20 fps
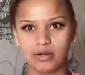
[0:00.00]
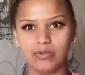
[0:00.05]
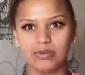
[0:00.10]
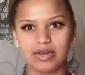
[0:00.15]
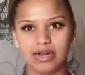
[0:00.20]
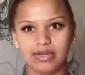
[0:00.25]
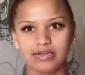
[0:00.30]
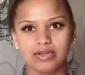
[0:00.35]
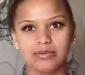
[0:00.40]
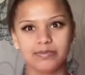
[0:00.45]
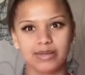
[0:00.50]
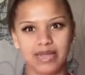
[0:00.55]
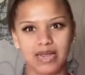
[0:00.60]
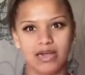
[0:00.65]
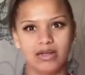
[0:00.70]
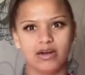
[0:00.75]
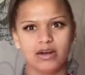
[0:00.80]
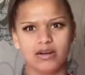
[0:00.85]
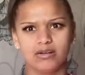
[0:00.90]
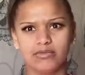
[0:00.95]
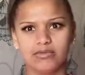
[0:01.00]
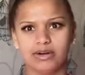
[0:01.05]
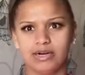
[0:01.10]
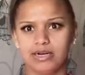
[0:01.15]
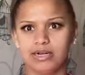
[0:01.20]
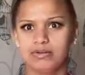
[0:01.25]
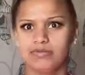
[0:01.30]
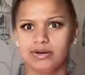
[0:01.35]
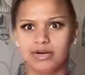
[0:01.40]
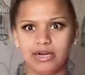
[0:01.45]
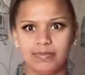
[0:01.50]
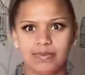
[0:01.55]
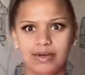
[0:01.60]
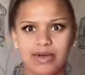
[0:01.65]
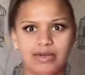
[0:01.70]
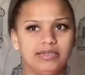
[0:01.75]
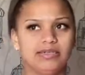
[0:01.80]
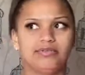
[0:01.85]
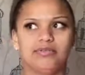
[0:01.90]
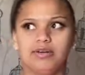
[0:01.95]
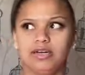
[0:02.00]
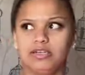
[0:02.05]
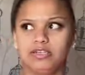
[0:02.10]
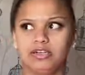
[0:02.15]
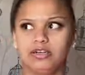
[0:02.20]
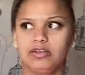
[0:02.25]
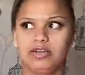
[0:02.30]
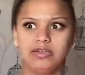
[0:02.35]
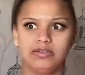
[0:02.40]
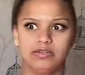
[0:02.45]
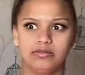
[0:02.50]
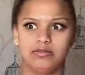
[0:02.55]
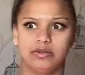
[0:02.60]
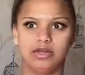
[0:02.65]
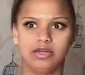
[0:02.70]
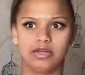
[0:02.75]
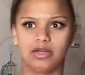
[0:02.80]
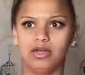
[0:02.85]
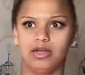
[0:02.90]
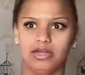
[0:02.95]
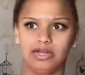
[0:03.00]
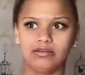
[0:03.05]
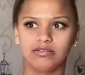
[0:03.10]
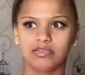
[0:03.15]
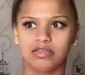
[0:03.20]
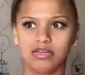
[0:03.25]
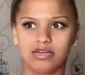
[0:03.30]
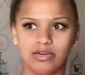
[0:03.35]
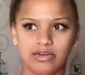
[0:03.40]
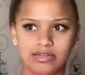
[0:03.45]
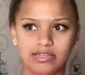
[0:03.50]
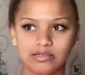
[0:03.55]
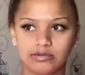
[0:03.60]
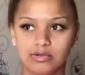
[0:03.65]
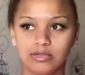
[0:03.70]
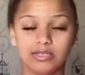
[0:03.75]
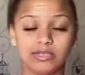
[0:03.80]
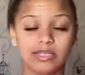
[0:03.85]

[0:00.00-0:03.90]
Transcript: would end up being like really, really bad if I don't end up like going outside at least once,